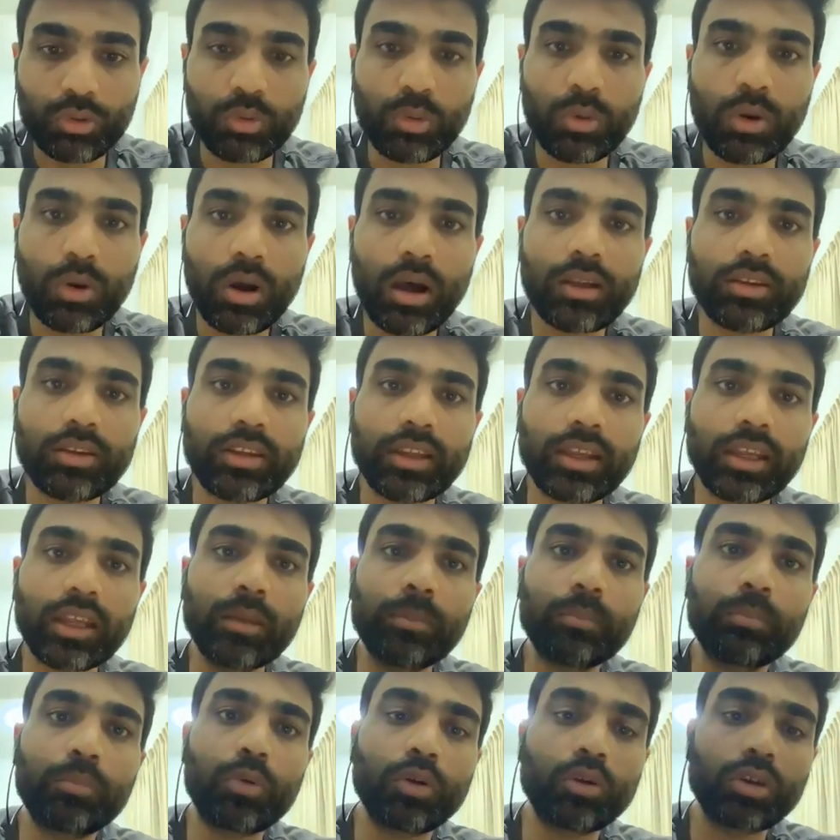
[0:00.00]
who are
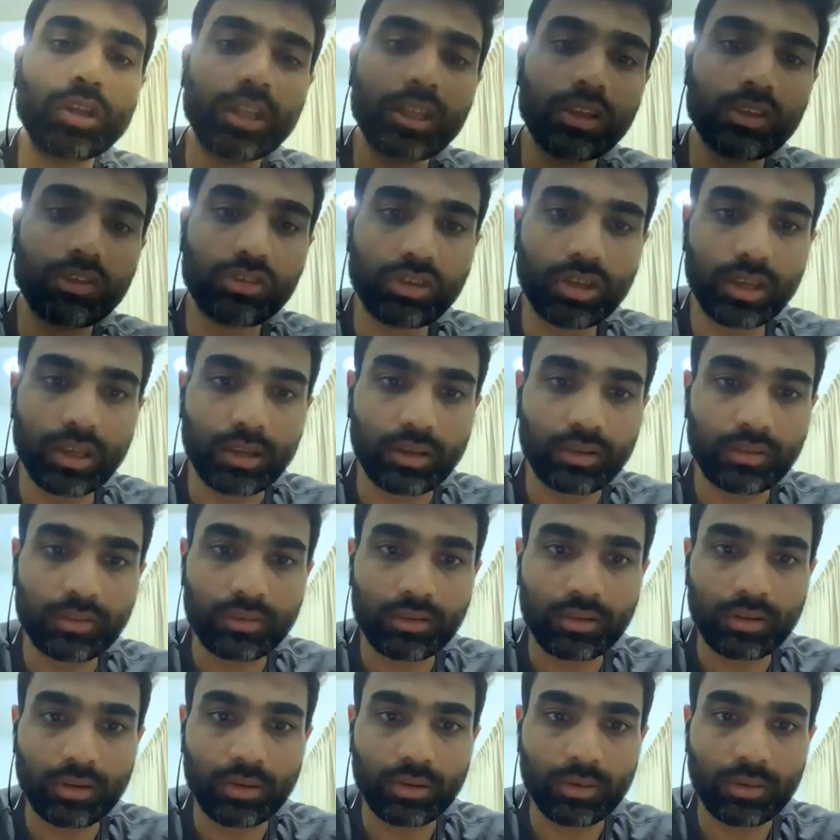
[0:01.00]
taking protein
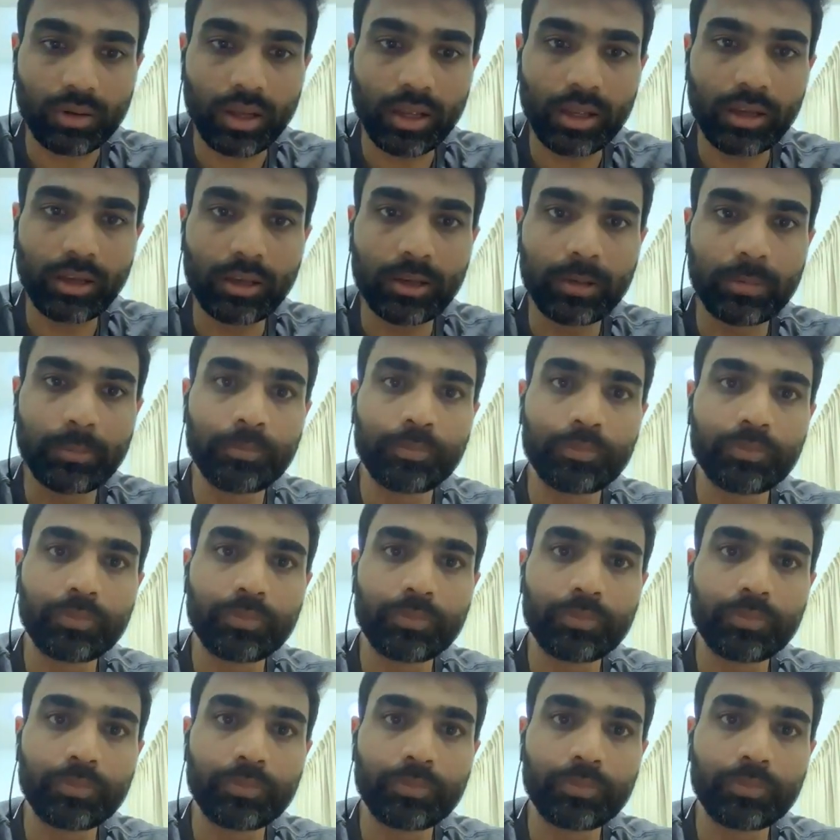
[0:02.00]
shakes. All right.